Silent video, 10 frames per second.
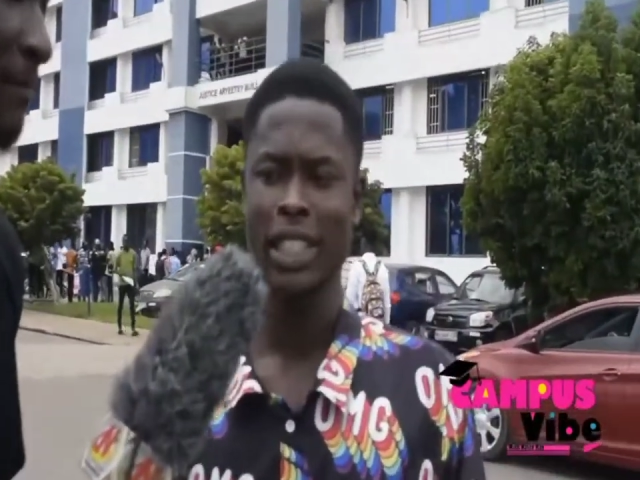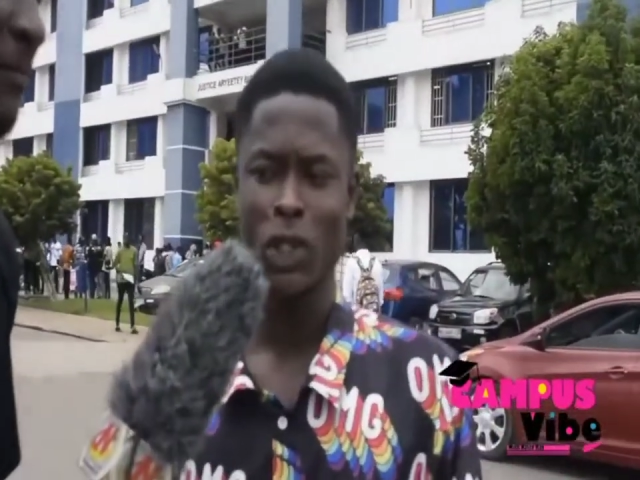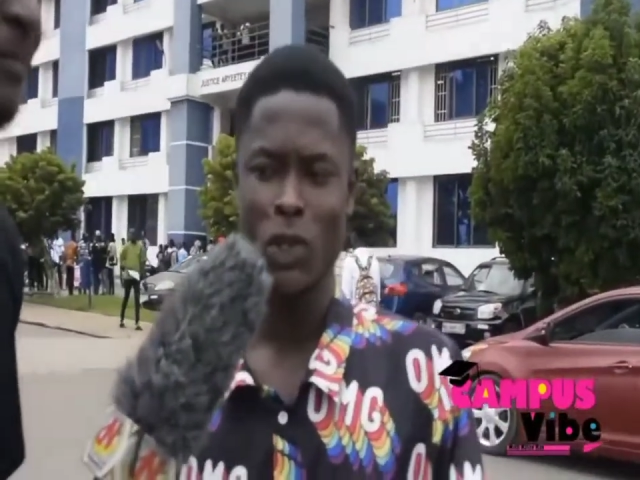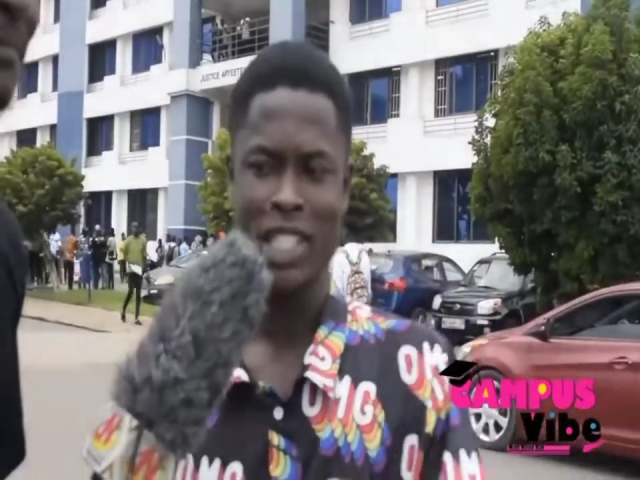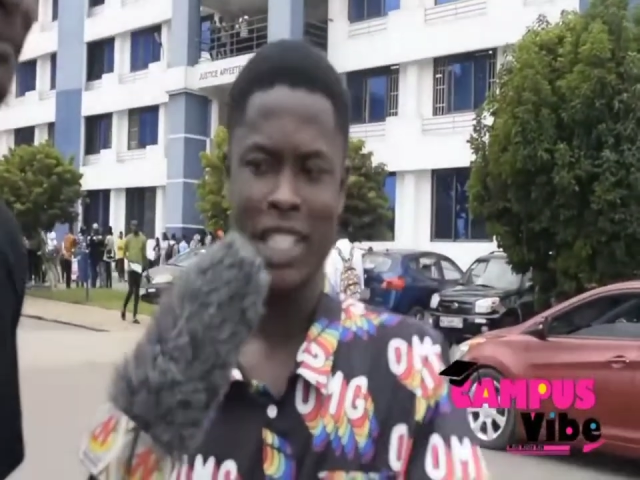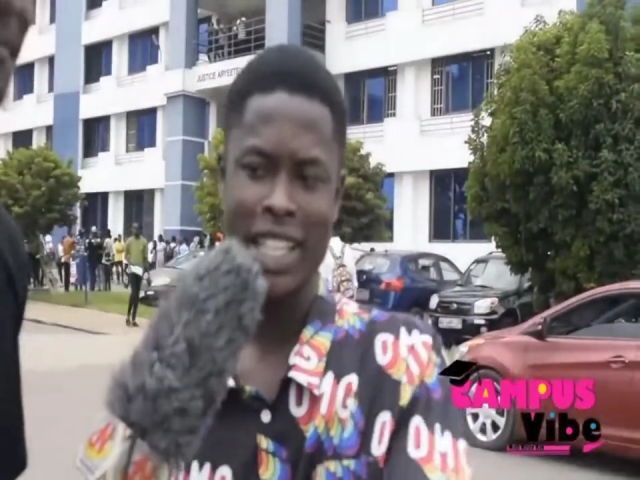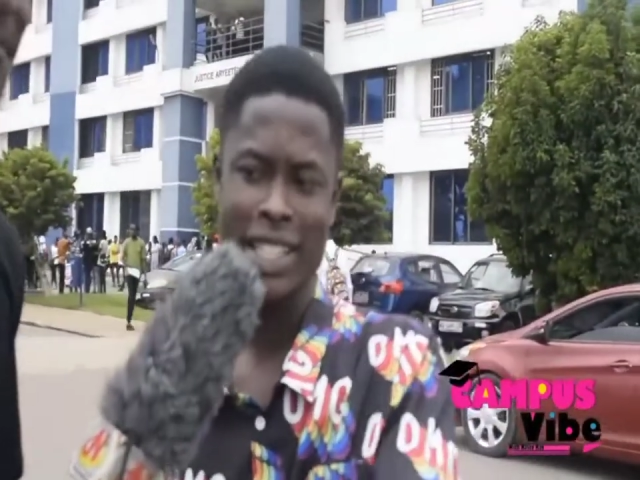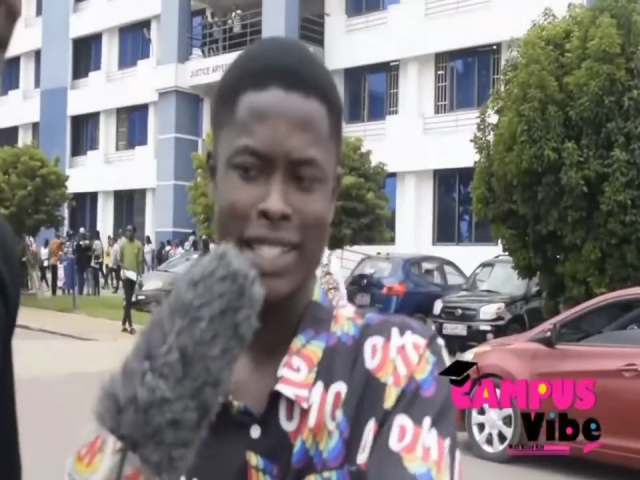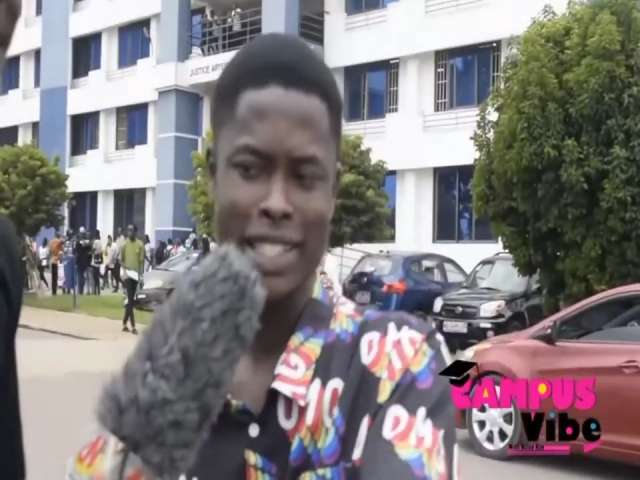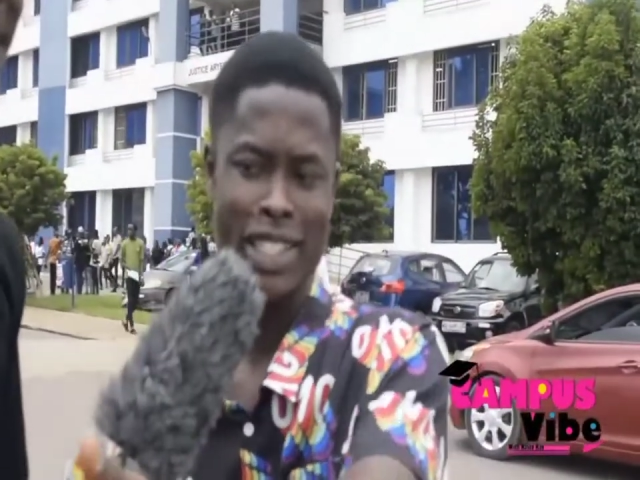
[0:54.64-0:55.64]
you see
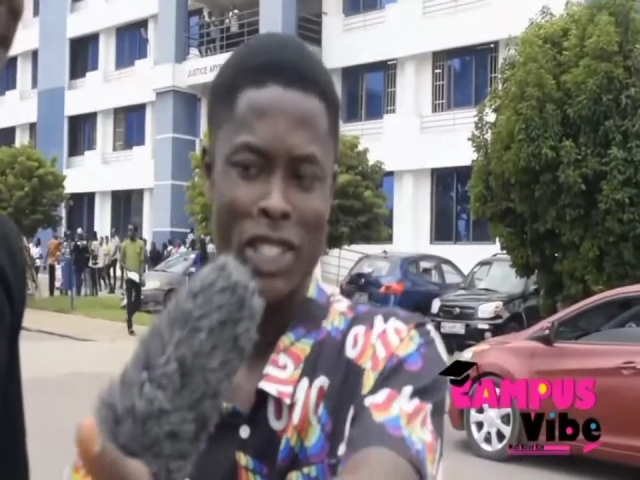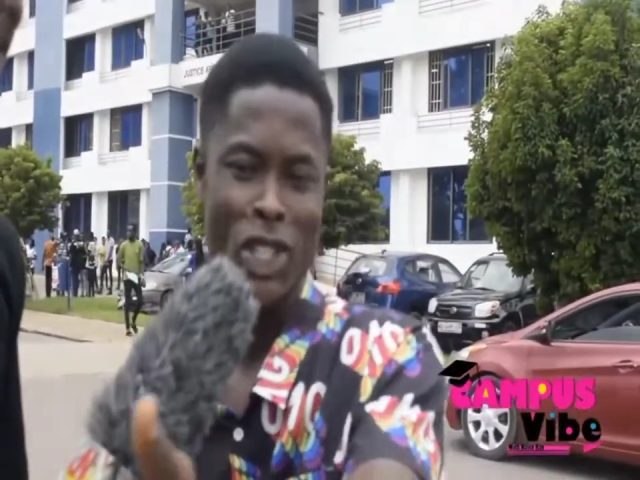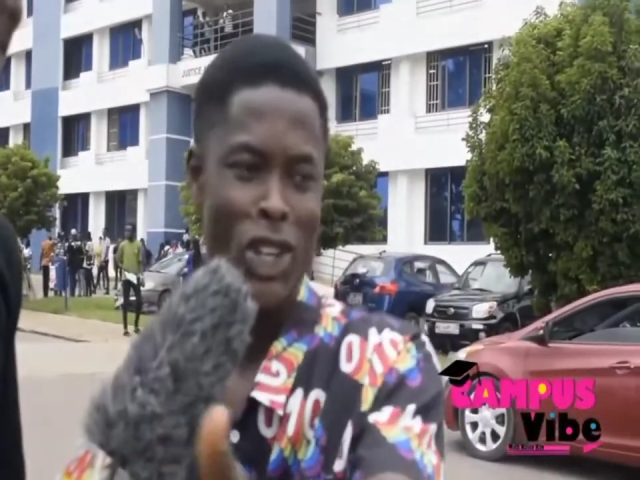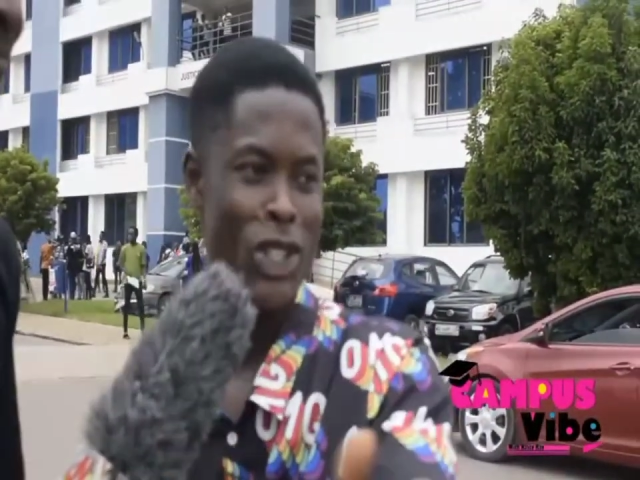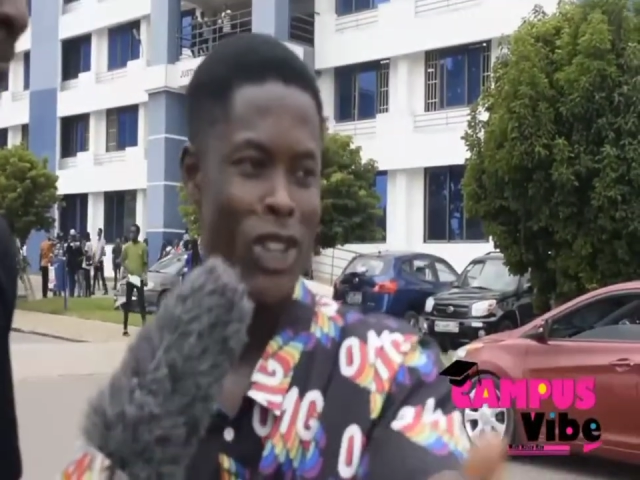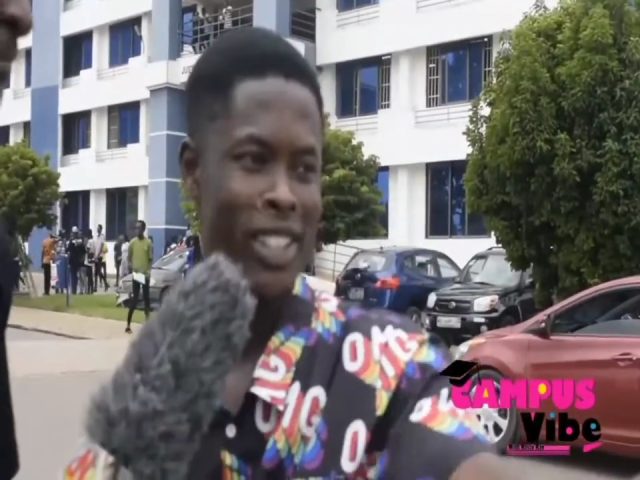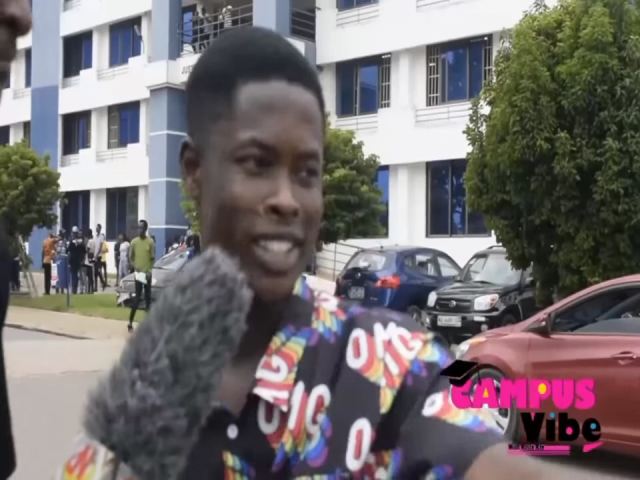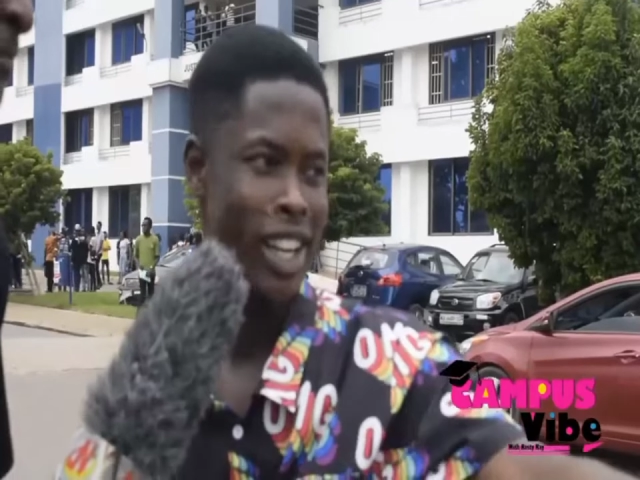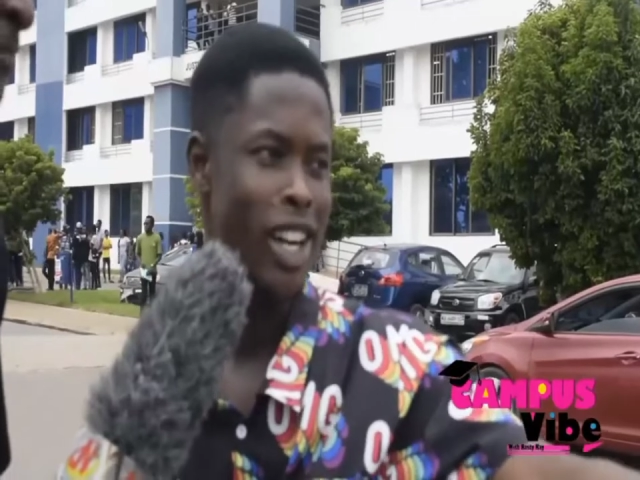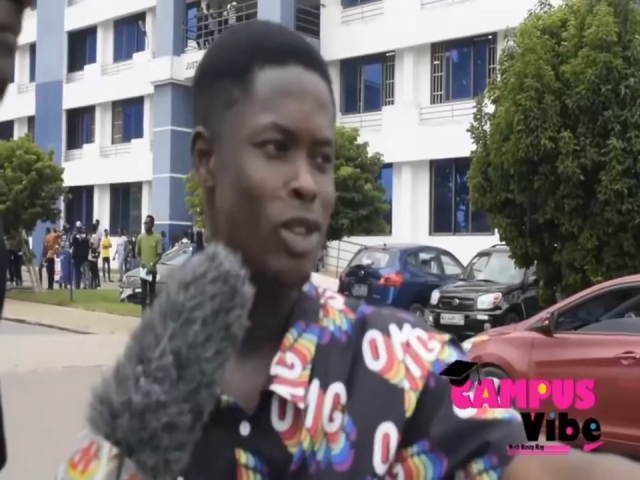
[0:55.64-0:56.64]
these young
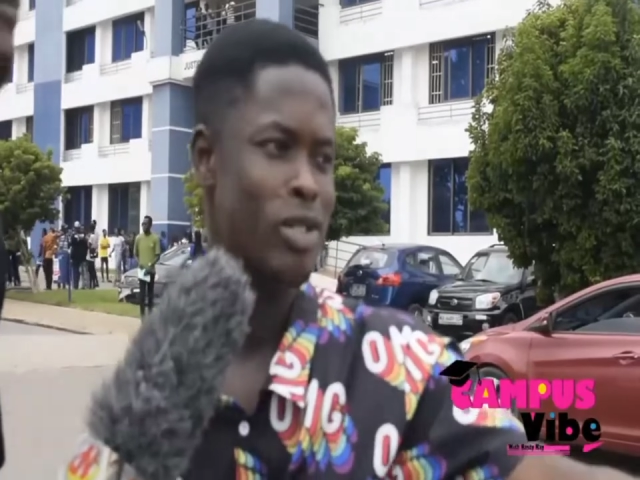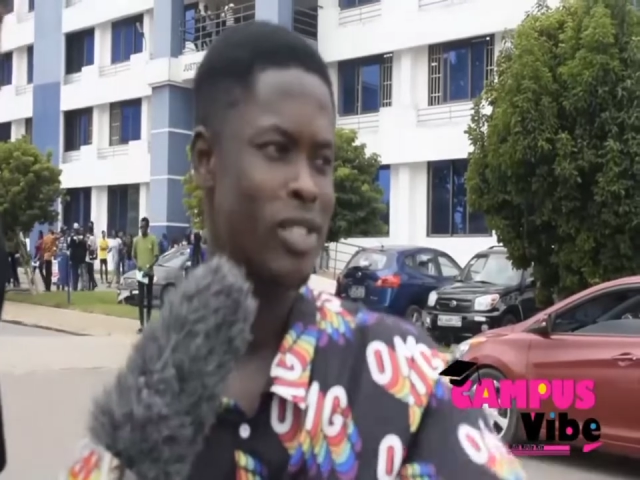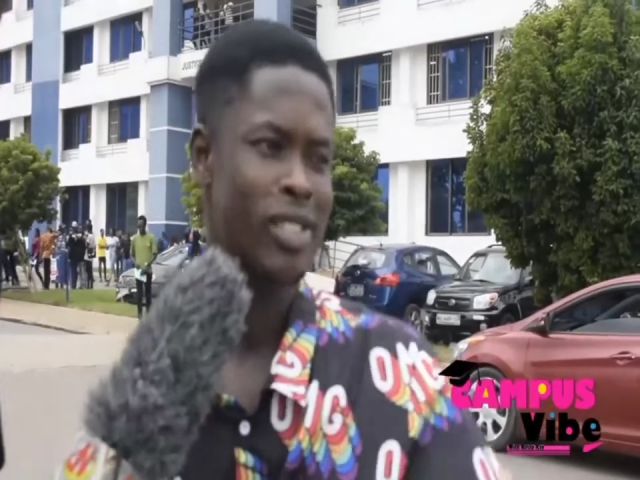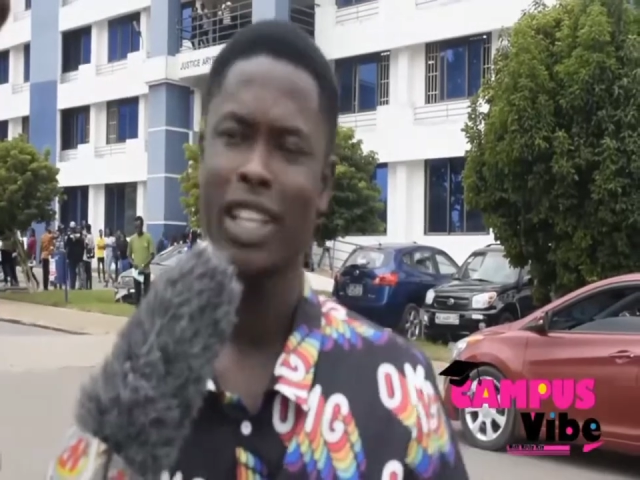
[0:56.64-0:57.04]
girls.